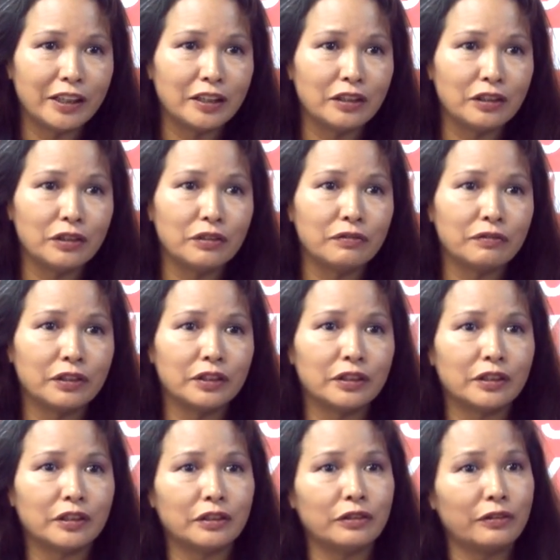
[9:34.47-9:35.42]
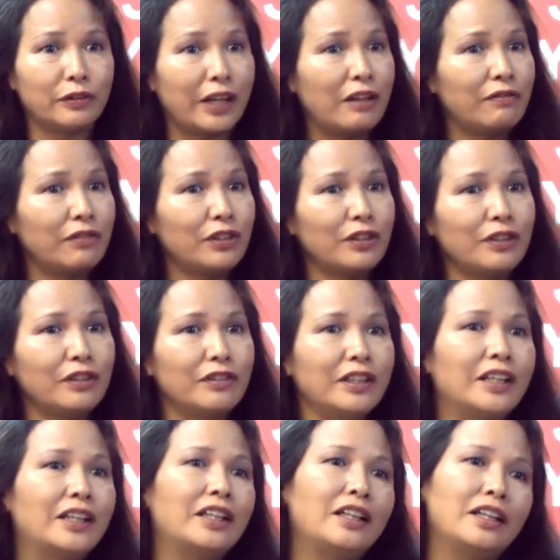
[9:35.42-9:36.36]
Vancouver
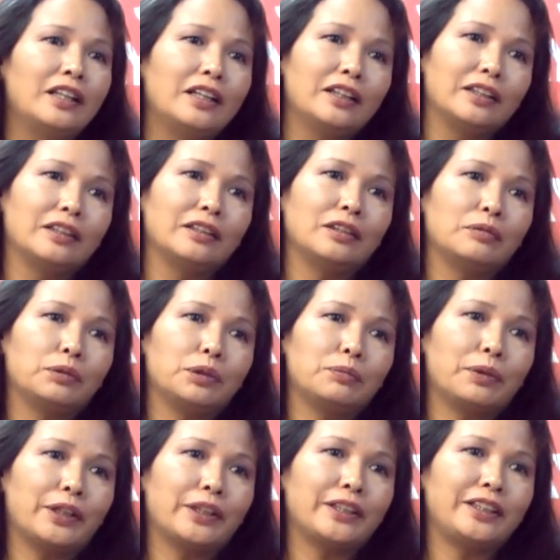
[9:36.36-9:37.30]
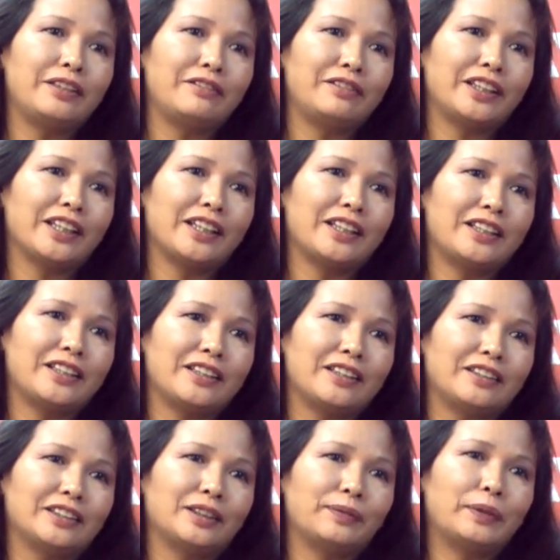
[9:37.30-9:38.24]
Granville the Liberal Party of
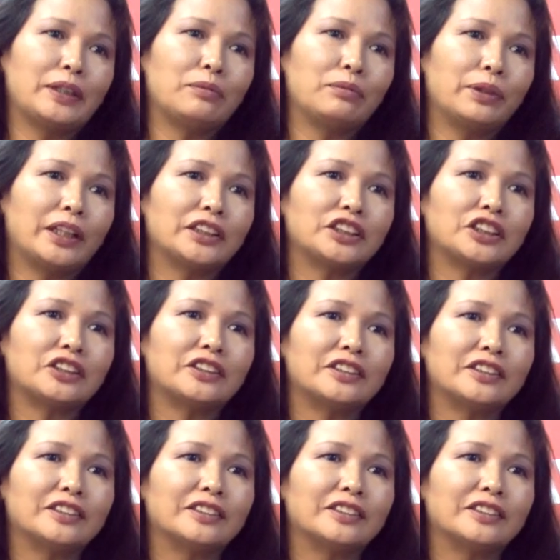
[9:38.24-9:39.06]
Canada. It's been a pleasure.